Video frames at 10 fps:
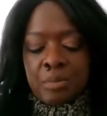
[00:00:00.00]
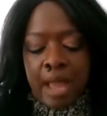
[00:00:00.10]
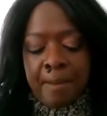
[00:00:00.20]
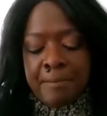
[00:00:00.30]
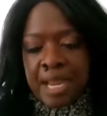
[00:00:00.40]

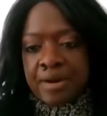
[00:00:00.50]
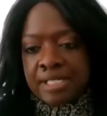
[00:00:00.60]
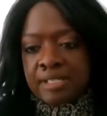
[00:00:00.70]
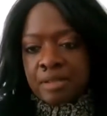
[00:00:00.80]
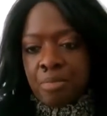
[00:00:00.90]
I'm
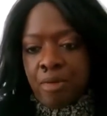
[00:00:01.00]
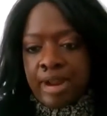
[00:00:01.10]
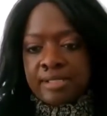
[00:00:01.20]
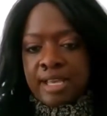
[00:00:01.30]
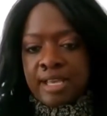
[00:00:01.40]
married to the
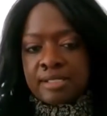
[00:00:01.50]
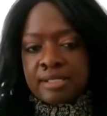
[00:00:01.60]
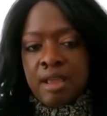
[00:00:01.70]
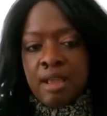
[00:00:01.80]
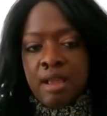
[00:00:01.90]

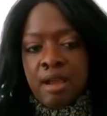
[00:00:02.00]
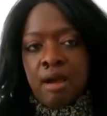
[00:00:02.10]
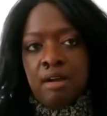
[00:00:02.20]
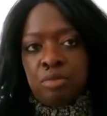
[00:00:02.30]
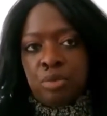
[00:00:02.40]
process
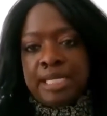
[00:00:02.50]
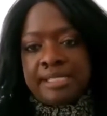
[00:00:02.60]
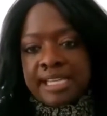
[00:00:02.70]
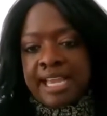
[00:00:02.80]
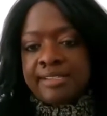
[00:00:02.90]
of what
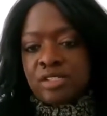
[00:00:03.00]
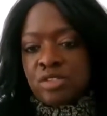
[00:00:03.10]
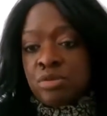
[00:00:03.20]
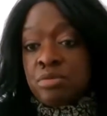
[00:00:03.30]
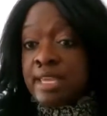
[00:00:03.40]
it takes
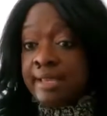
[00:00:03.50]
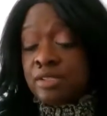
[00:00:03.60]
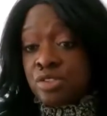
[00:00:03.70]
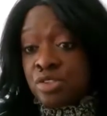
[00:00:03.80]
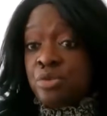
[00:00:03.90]
to
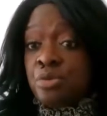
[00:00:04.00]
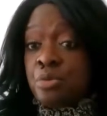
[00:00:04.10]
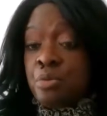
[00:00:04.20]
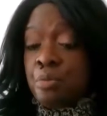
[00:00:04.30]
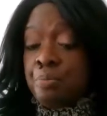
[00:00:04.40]
get
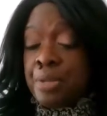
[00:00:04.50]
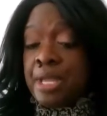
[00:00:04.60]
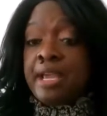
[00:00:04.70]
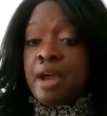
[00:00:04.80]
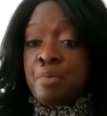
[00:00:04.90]
to
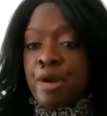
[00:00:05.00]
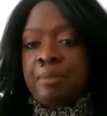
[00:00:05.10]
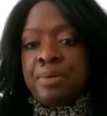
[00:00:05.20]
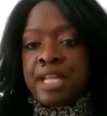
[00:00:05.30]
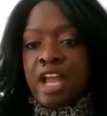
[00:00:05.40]
being a
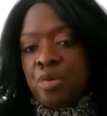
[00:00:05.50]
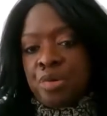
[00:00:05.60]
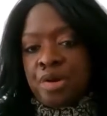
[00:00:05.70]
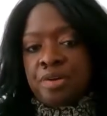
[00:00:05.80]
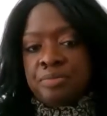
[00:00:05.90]
property
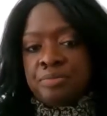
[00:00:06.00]
owner.